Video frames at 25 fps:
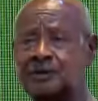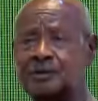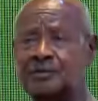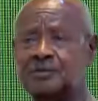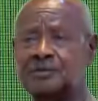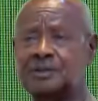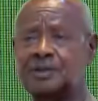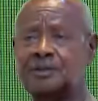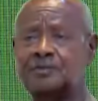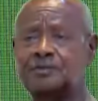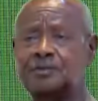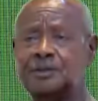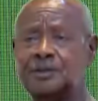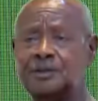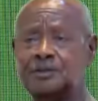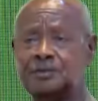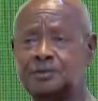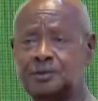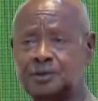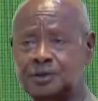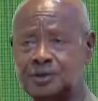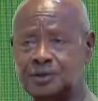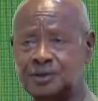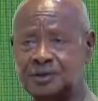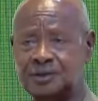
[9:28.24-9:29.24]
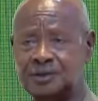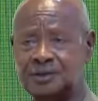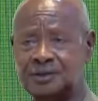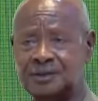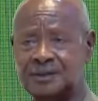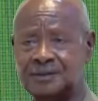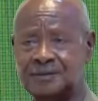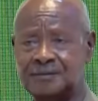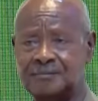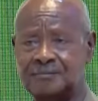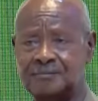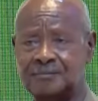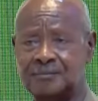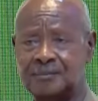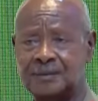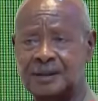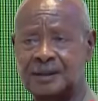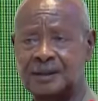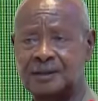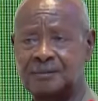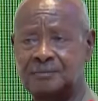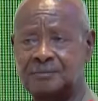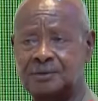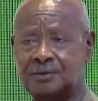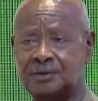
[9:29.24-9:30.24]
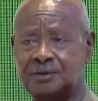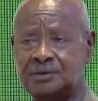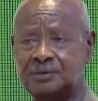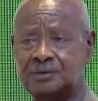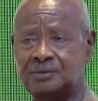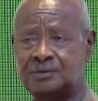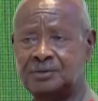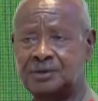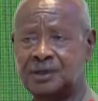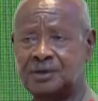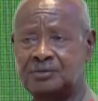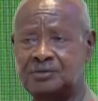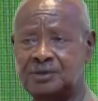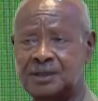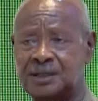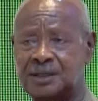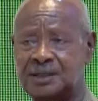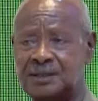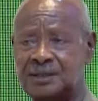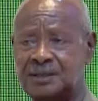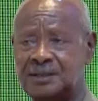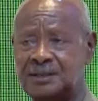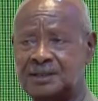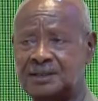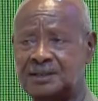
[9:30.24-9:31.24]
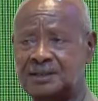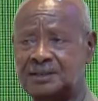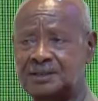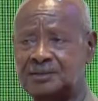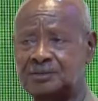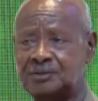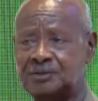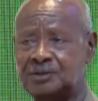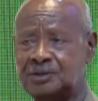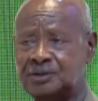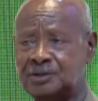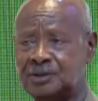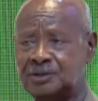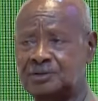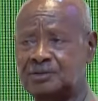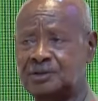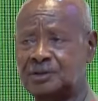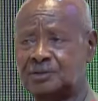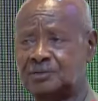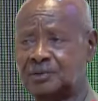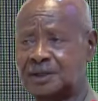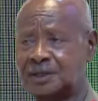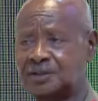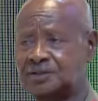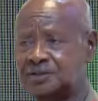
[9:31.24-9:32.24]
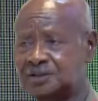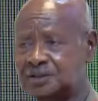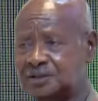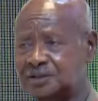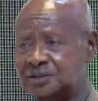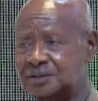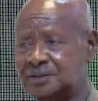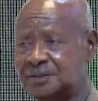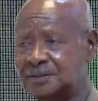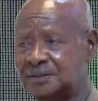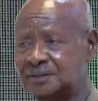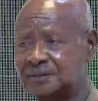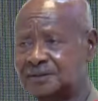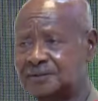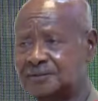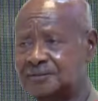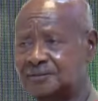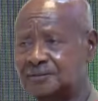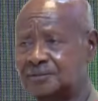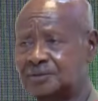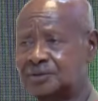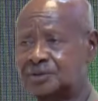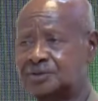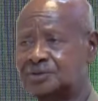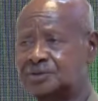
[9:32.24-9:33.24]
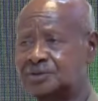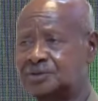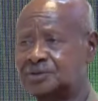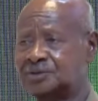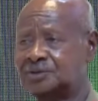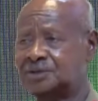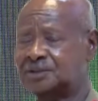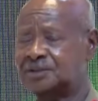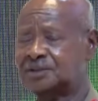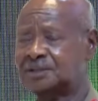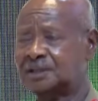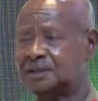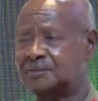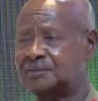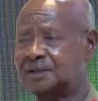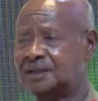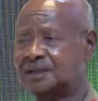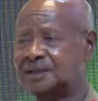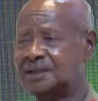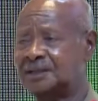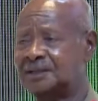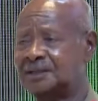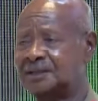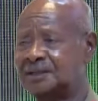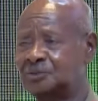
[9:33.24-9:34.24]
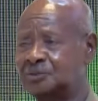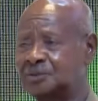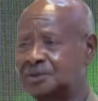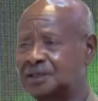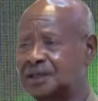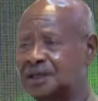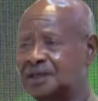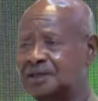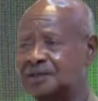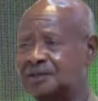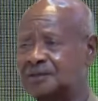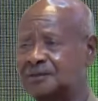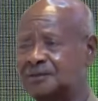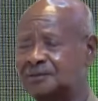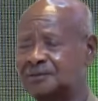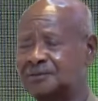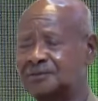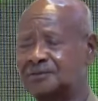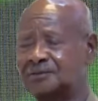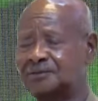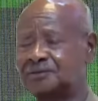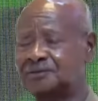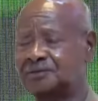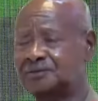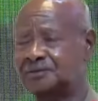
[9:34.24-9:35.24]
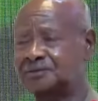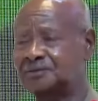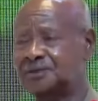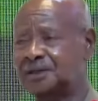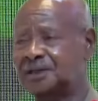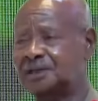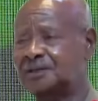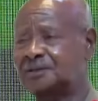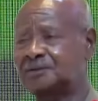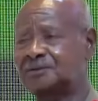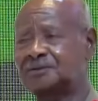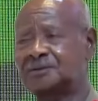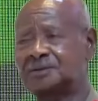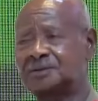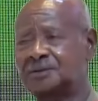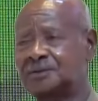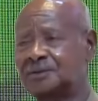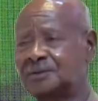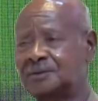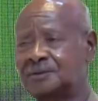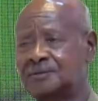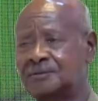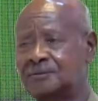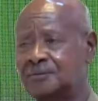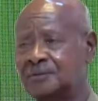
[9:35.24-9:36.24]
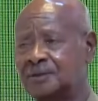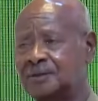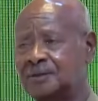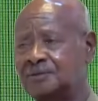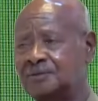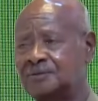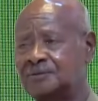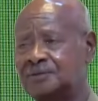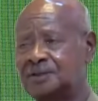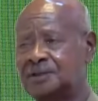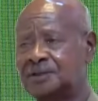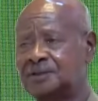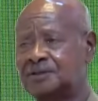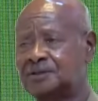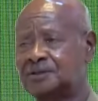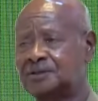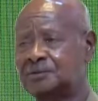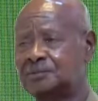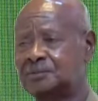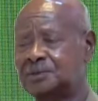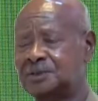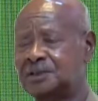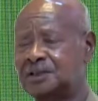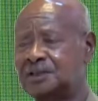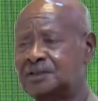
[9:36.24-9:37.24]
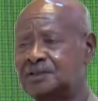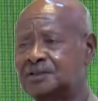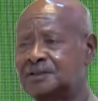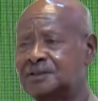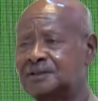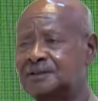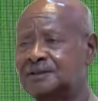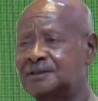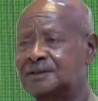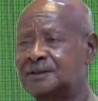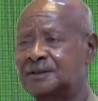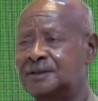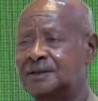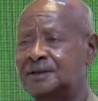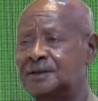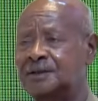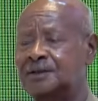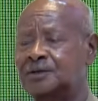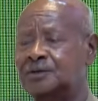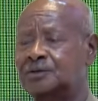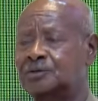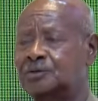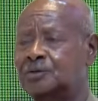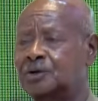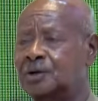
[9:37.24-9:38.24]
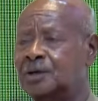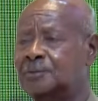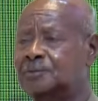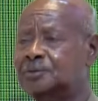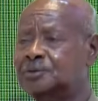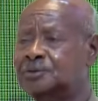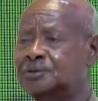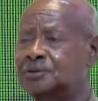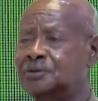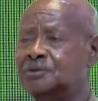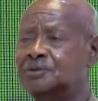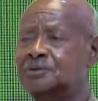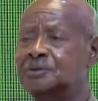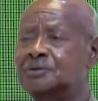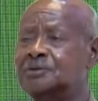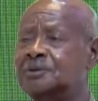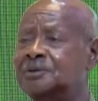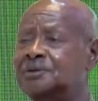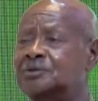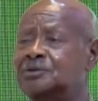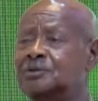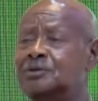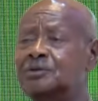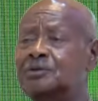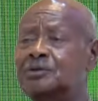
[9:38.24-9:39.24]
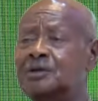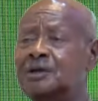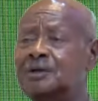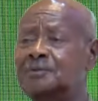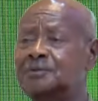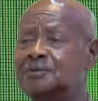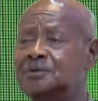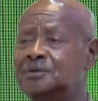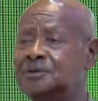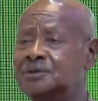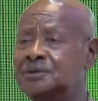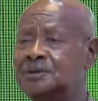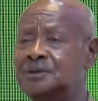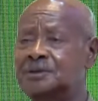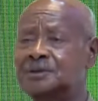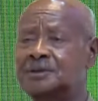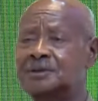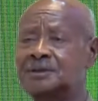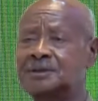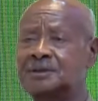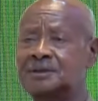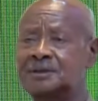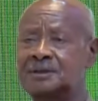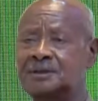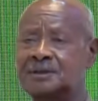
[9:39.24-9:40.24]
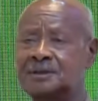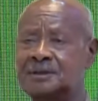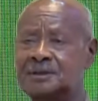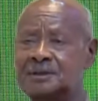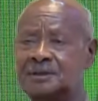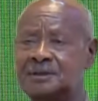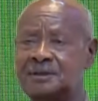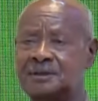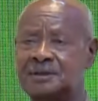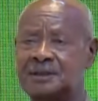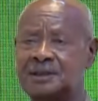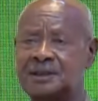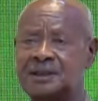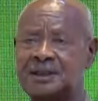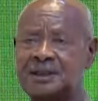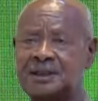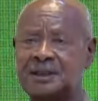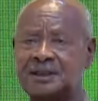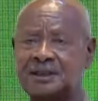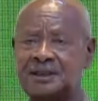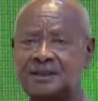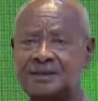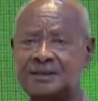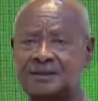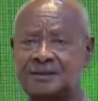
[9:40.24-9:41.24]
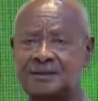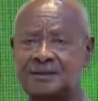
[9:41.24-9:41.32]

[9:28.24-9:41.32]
of the defense forces. Because we were really going into a crisis. Because these commanders who died, they were very, very experienced. Corruption, there was no corruption in NRA.